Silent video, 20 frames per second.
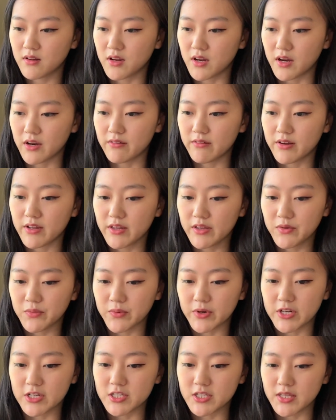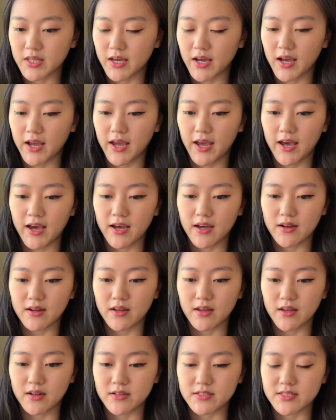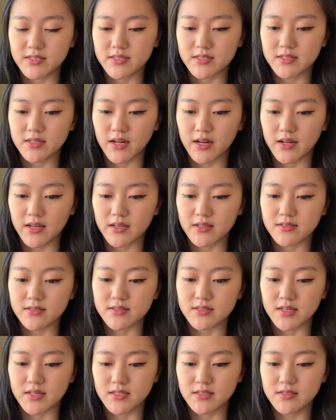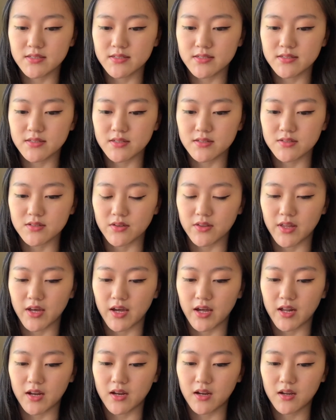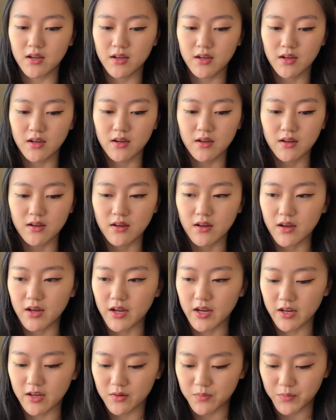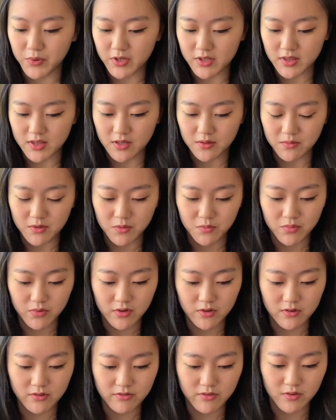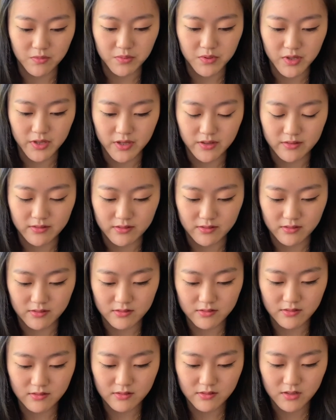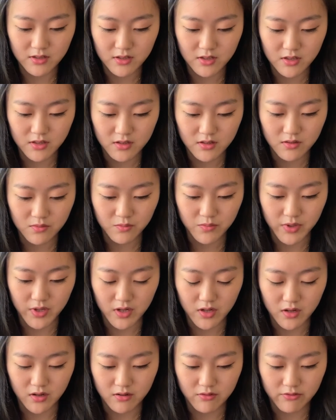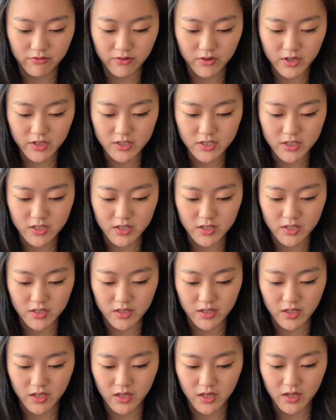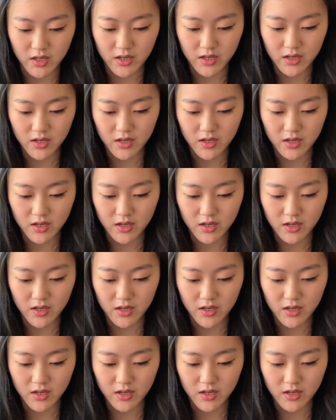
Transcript: I really wish that I had an aesthetic sense so that I could put them in beautiful places. But unfortunately,